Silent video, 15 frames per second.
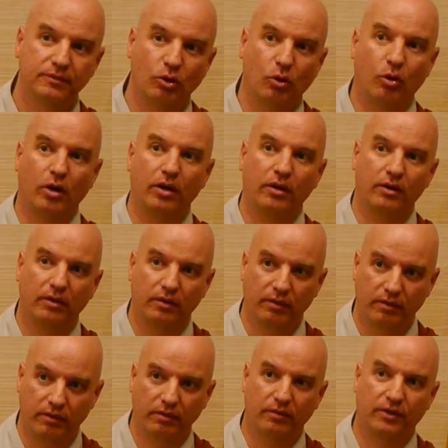or
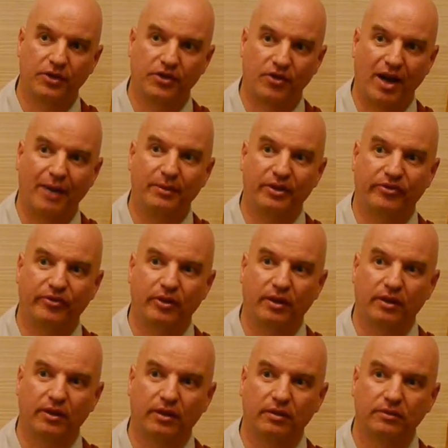describe CPU. it
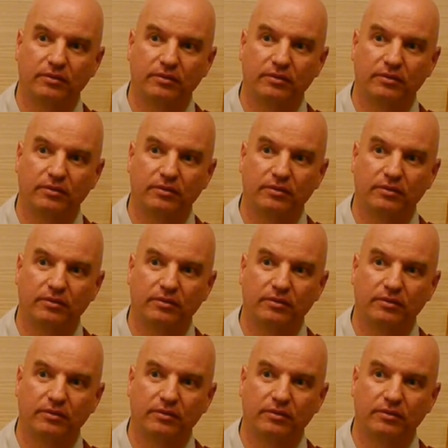further?